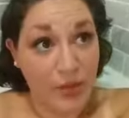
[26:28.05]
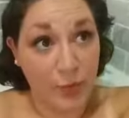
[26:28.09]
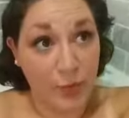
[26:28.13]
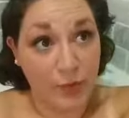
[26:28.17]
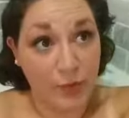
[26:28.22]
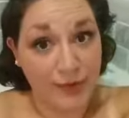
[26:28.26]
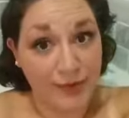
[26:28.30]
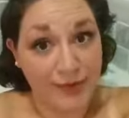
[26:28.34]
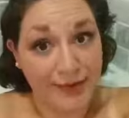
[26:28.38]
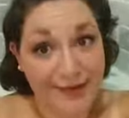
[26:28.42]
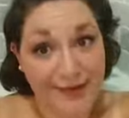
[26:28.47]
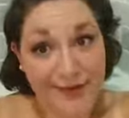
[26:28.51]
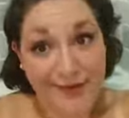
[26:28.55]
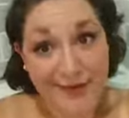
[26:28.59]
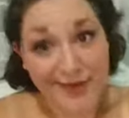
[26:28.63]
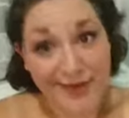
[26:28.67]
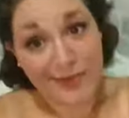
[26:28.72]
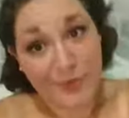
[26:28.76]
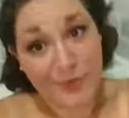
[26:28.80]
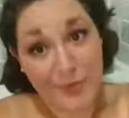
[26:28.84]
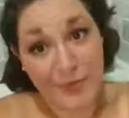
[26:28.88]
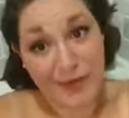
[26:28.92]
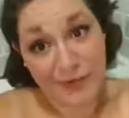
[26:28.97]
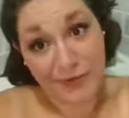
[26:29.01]
We're in
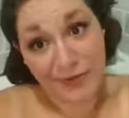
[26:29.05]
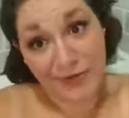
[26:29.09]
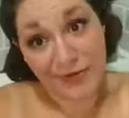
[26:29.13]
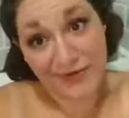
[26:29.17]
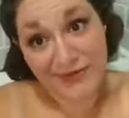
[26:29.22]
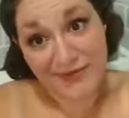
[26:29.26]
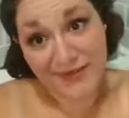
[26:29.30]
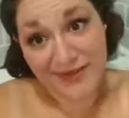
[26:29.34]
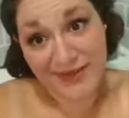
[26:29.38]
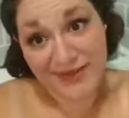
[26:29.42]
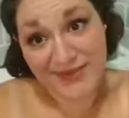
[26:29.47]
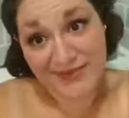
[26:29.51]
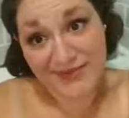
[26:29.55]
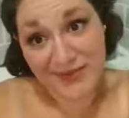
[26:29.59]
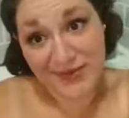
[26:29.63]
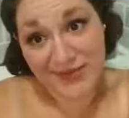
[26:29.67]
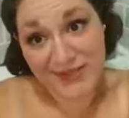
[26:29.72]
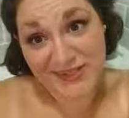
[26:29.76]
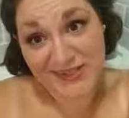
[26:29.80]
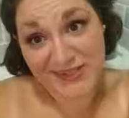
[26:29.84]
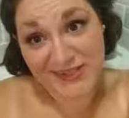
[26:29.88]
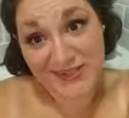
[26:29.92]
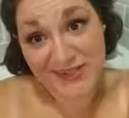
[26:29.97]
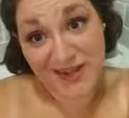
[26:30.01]
another bubble as far
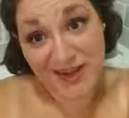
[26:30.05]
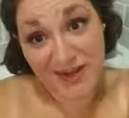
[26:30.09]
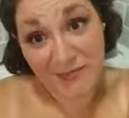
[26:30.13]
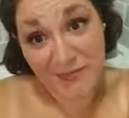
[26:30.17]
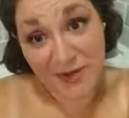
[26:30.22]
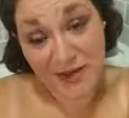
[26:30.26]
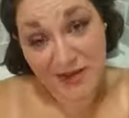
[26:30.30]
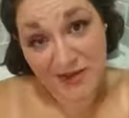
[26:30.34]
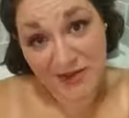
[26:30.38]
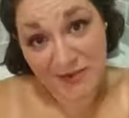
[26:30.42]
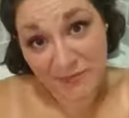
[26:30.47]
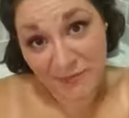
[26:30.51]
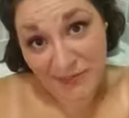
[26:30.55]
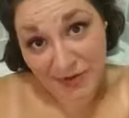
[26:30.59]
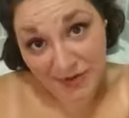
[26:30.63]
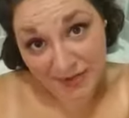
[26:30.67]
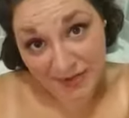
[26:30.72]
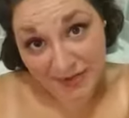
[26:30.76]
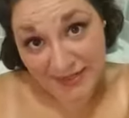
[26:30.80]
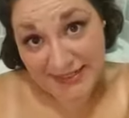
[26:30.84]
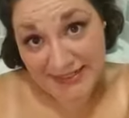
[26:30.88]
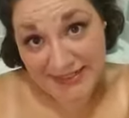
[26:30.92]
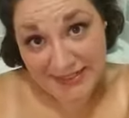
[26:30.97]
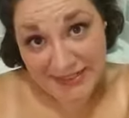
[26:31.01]
as the stock
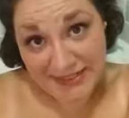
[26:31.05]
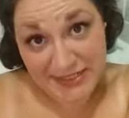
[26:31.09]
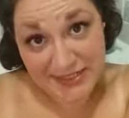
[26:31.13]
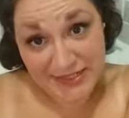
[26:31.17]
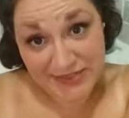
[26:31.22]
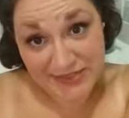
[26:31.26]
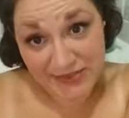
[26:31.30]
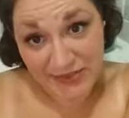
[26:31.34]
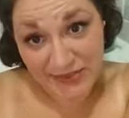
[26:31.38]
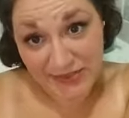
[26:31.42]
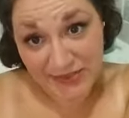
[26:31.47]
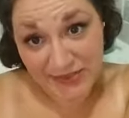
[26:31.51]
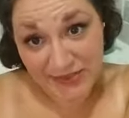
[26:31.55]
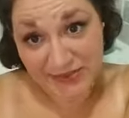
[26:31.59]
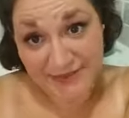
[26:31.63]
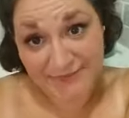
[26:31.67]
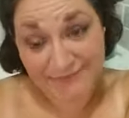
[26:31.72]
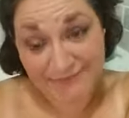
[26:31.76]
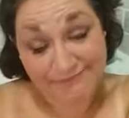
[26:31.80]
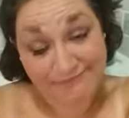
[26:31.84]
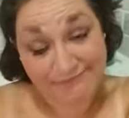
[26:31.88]
market is concerned.